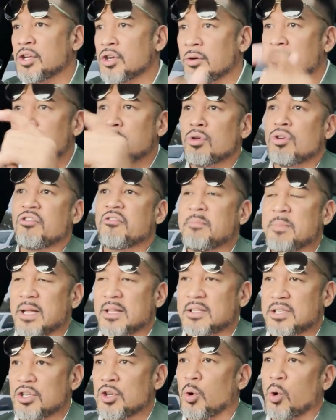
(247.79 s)
your
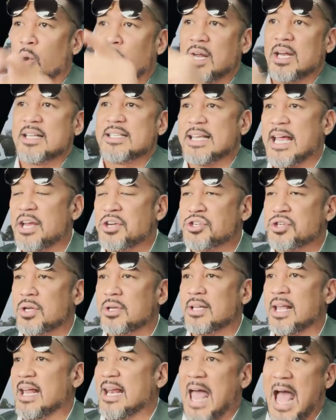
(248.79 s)
movement, your
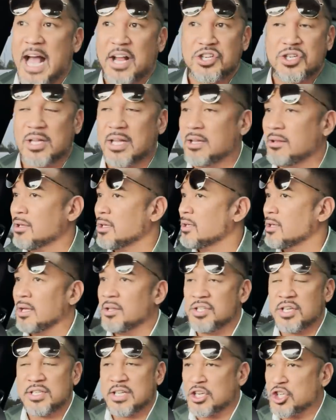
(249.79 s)
organization that actually just